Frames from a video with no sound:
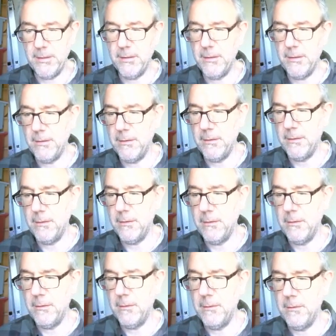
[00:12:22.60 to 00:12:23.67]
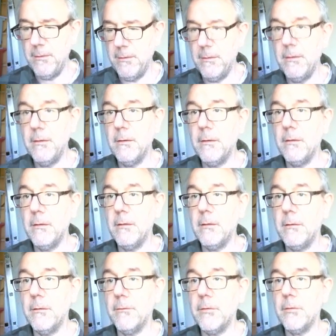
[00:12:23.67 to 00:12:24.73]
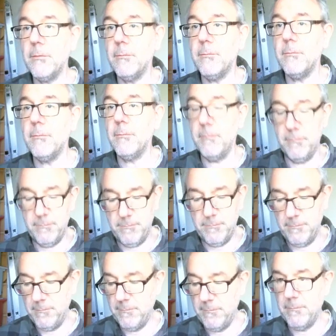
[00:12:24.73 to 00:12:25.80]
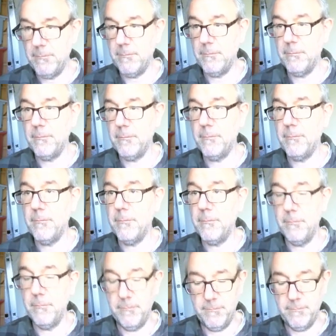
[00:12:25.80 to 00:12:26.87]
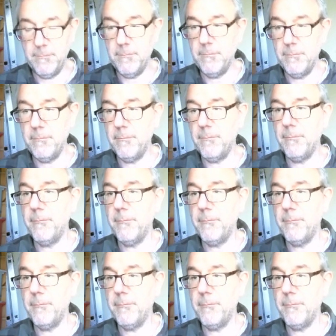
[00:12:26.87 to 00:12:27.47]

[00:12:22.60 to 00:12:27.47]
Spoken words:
No one is speaking in this clip.